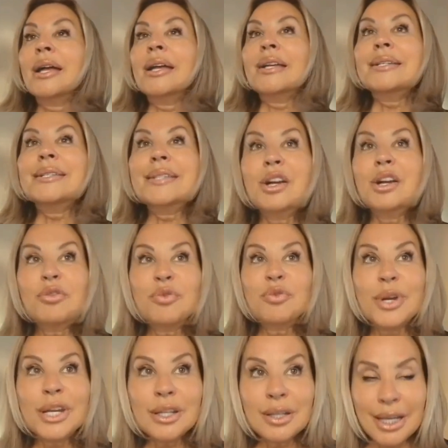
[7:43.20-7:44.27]

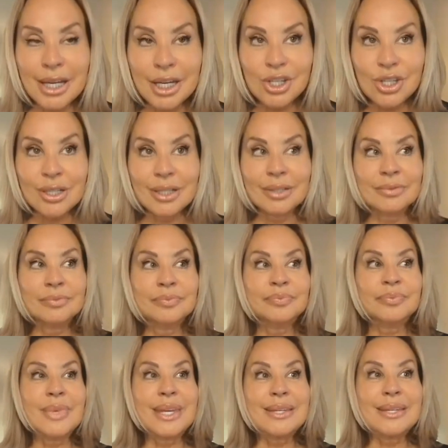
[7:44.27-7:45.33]
Self-regulation
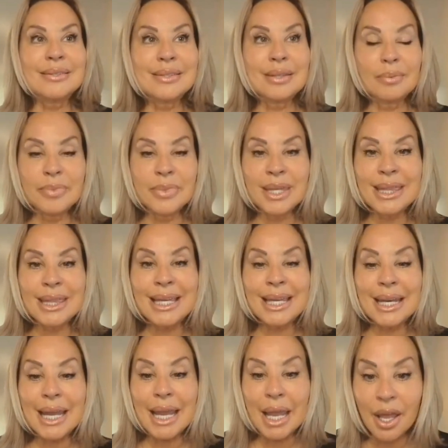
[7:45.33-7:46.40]
is something
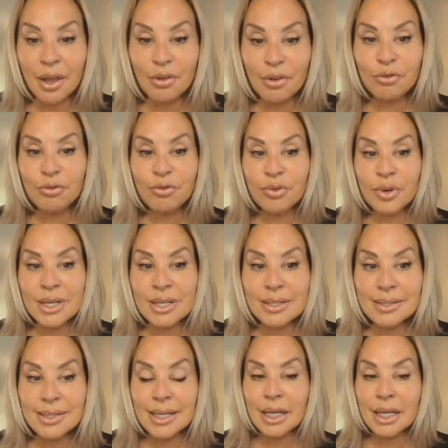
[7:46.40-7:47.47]
that every
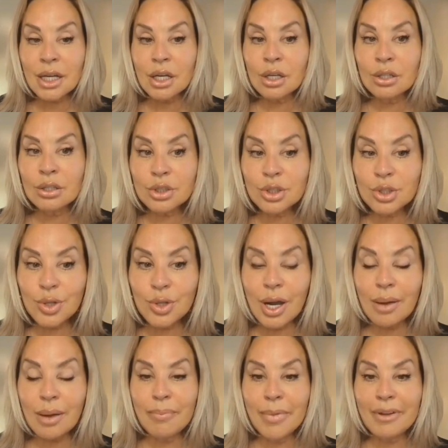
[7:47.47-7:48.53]
single
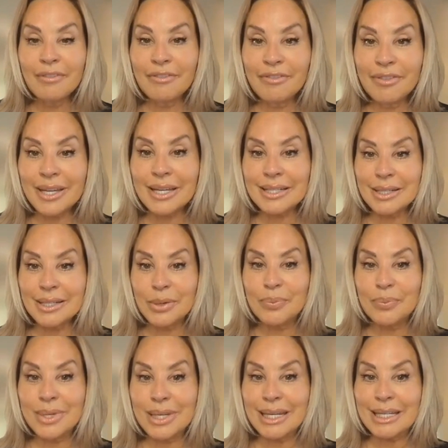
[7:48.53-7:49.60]
trauma
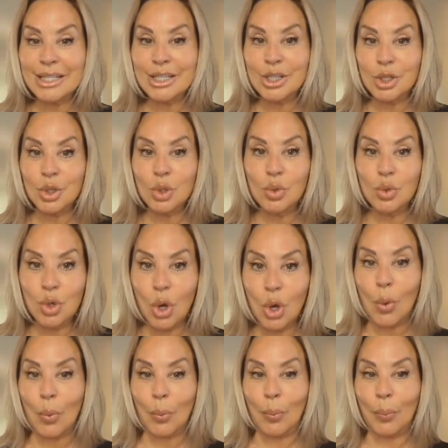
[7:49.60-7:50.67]
victim needs to
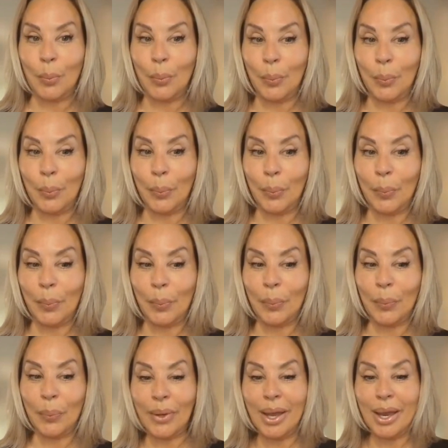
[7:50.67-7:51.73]
know.
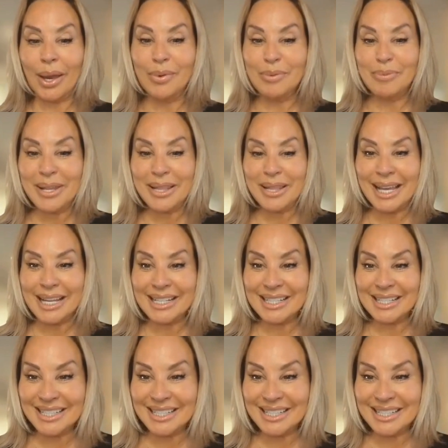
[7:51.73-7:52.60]
Let me repeat that.